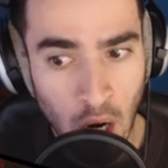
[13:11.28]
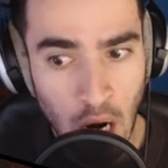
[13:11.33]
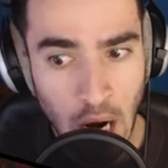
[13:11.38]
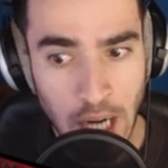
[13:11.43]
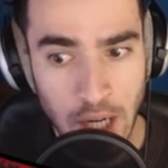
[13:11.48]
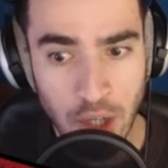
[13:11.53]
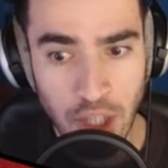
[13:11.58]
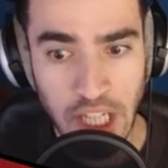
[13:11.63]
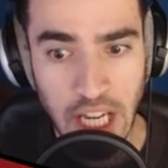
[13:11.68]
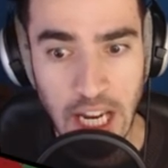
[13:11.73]

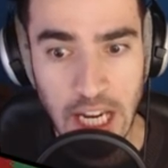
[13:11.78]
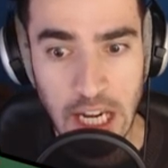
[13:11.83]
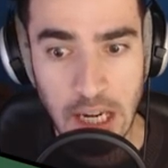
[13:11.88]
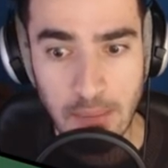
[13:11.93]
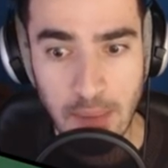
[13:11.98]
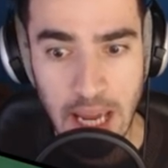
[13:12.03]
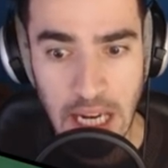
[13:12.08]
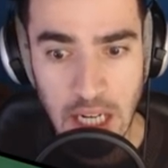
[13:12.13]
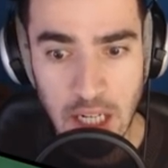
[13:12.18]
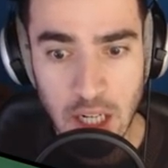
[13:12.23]
Are you kidding
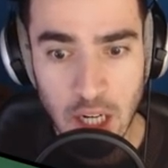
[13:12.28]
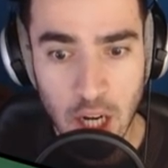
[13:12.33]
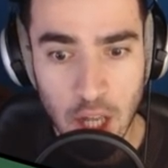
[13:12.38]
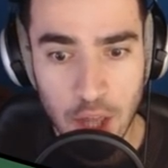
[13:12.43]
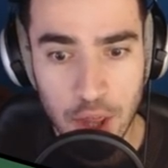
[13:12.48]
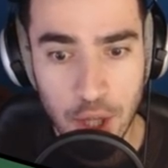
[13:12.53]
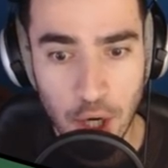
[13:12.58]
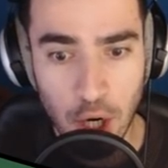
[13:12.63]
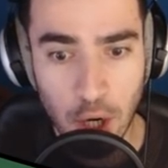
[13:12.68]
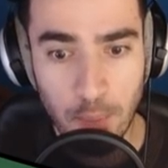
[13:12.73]
me?
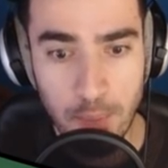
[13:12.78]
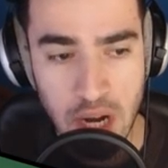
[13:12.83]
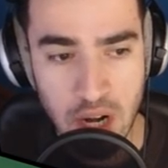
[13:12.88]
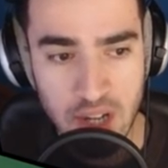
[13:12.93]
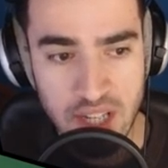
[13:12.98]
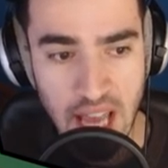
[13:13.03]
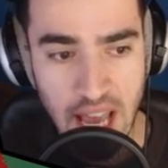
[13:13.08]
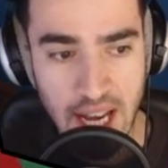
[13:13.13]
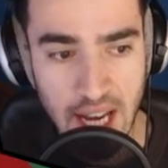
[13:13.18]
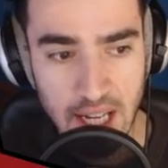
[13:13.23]
Throw
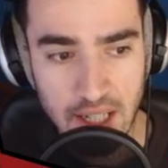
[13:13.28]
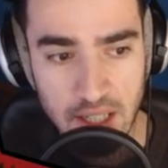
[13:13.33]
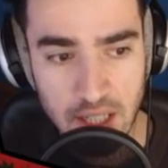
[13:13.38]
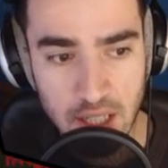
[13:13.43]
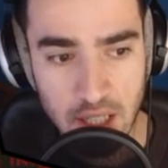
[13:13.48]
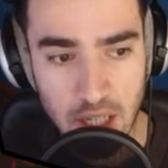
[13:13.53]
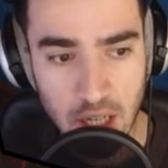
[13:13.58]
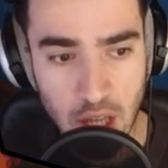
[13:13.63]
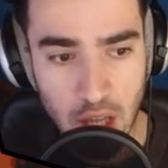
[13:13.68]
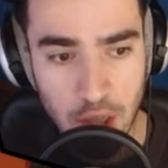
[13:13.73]
beers at it.
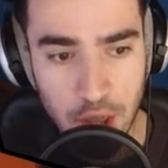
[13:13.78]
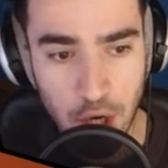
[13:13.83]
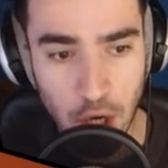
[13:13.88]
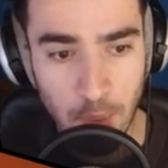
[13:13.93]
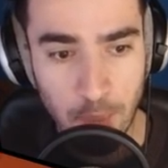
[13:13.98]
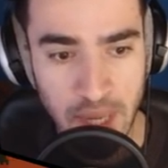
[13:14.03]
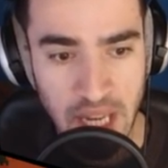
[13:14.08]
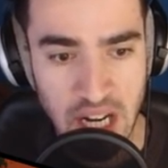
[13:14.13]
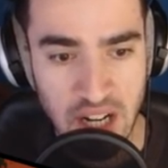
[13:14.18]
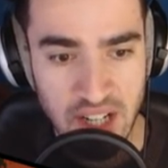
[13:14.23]
Throw
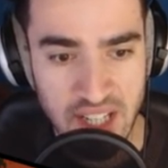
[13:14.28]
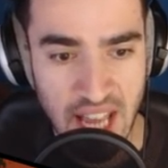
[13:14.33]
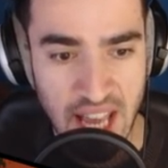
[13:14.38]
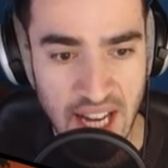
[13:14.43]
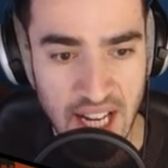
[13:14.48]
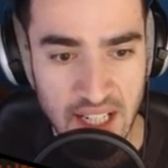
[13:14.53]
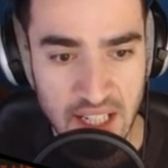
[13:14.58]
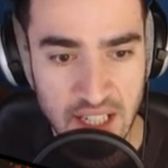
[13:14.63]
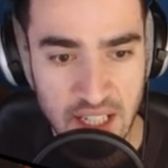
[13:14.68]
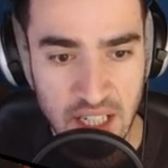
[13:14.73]
beers at
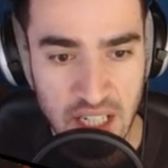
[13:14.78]
it.